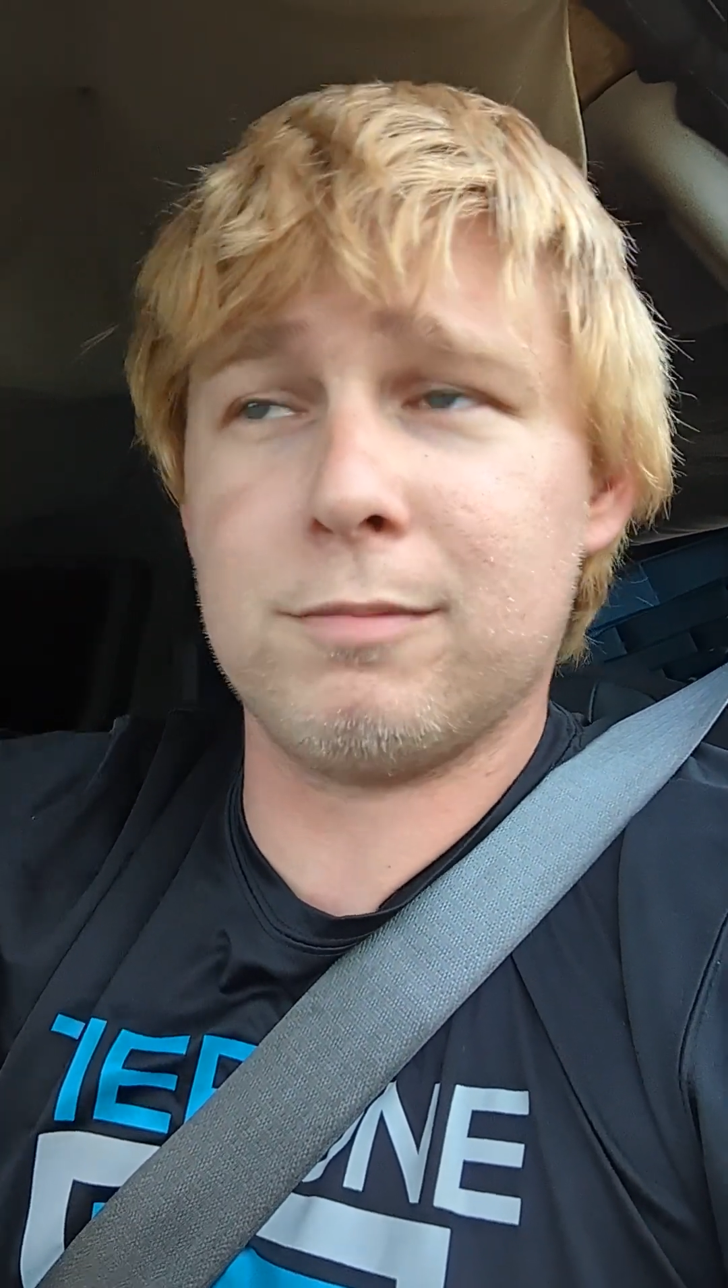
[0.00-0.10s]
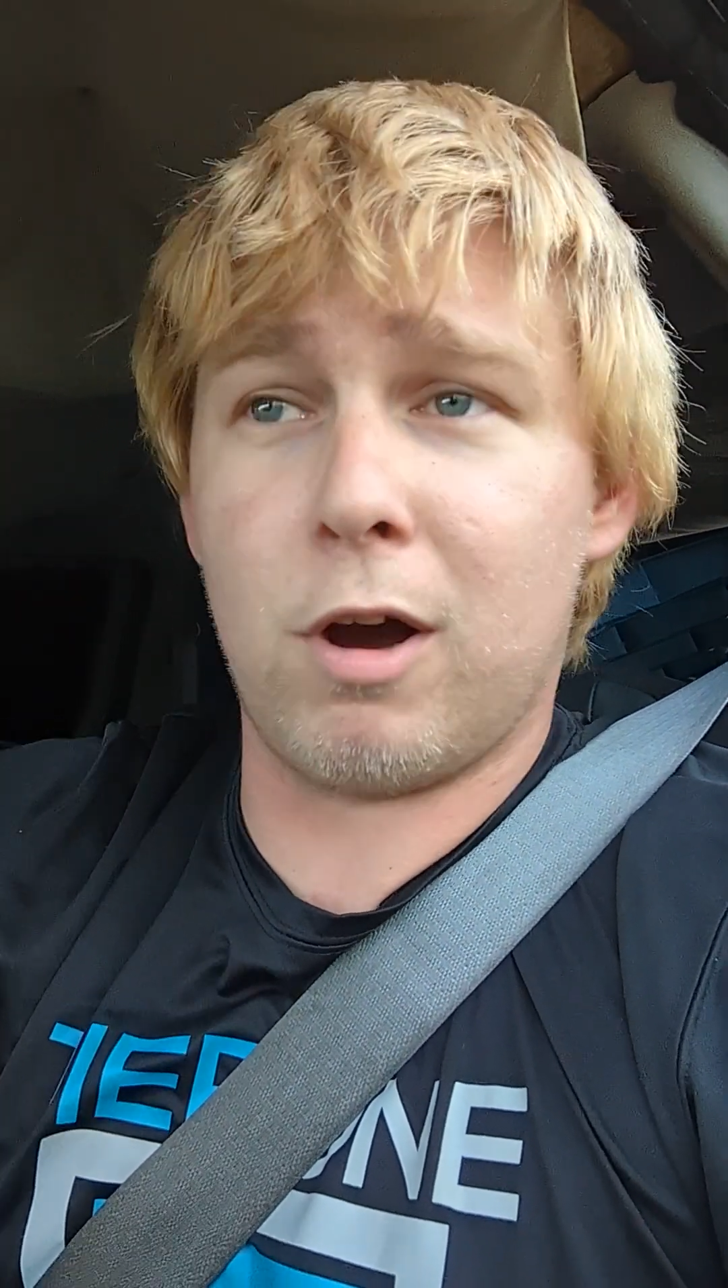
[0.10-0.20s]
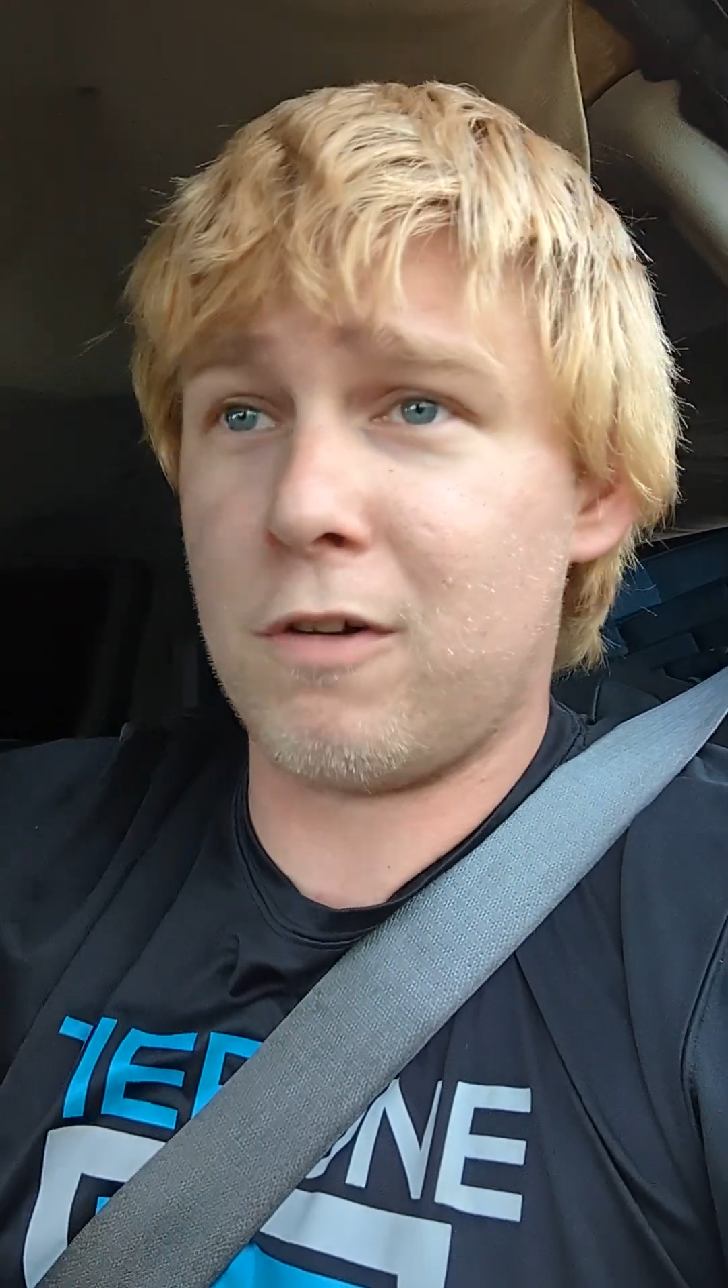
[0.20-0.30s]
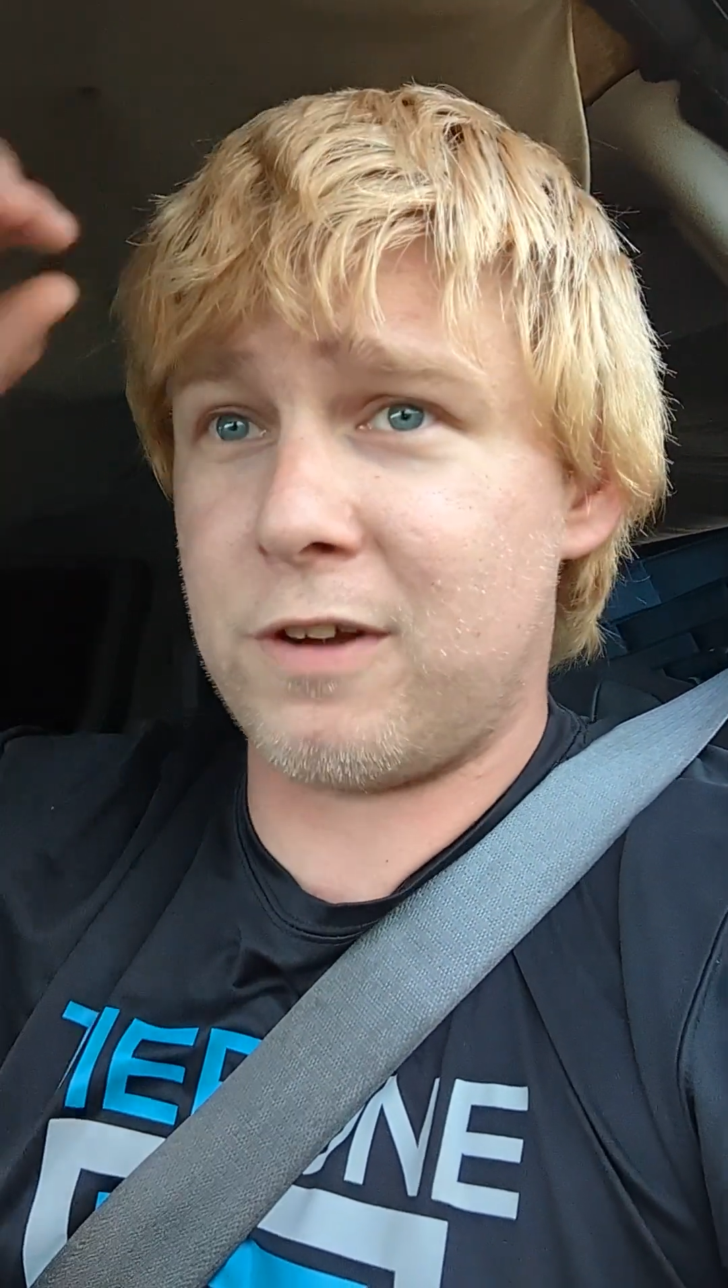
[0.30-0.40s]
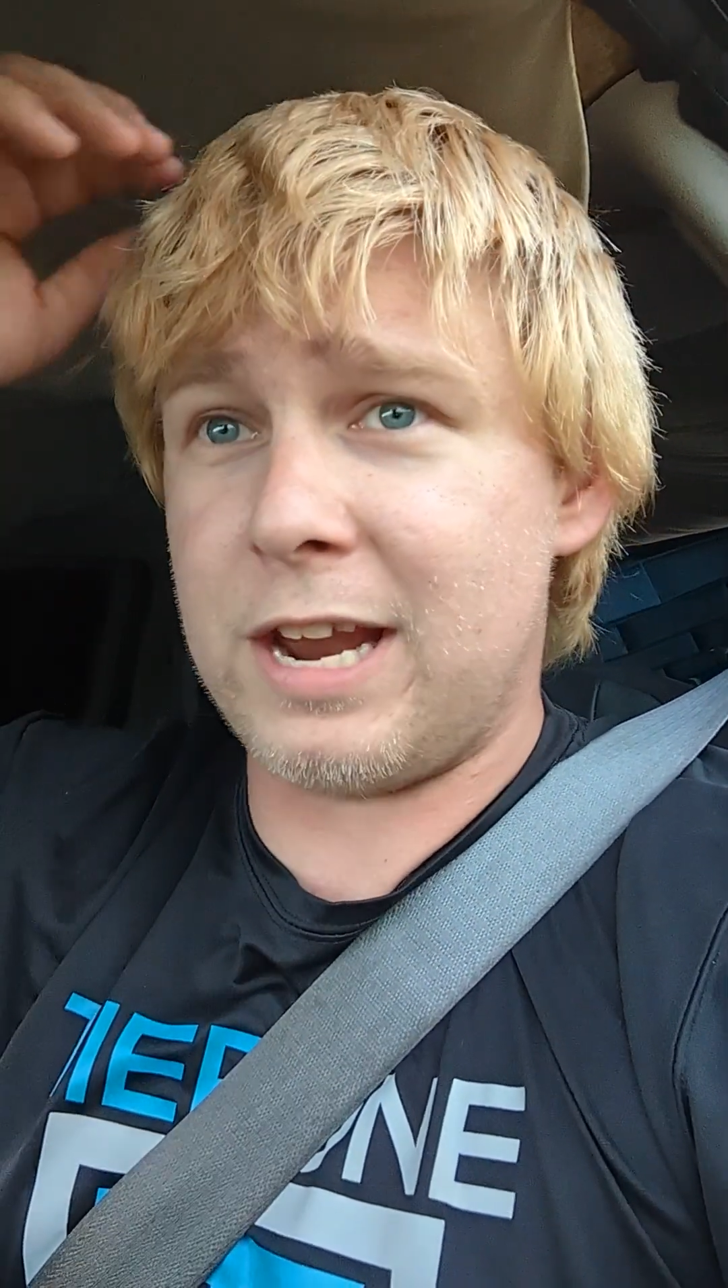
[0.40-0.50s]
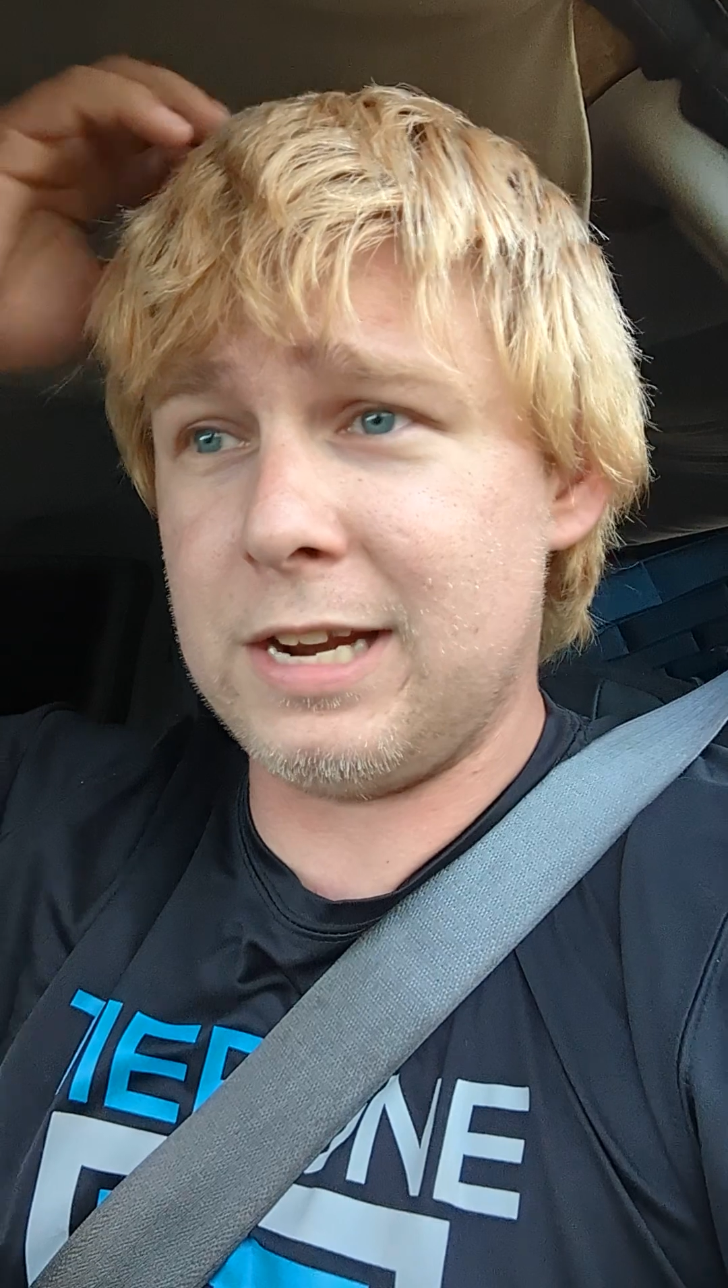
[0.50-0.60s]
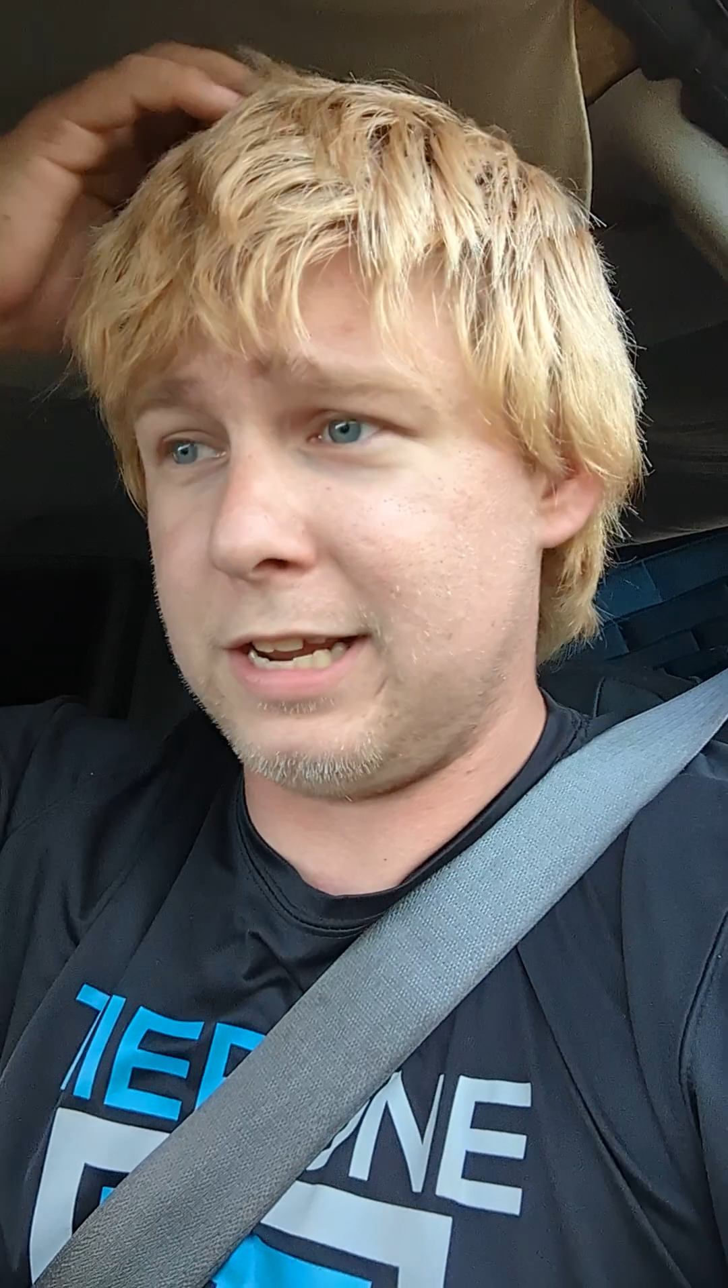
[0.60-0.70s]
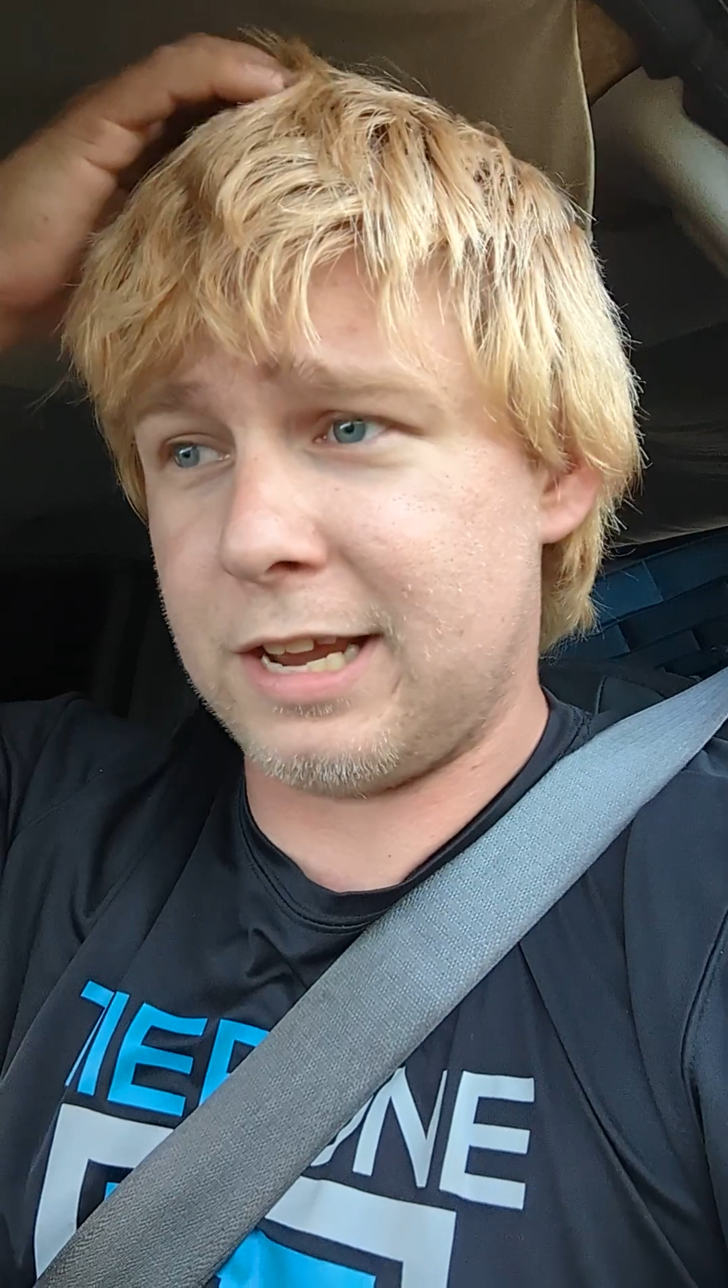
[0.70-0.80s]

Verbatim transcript: Mulvaney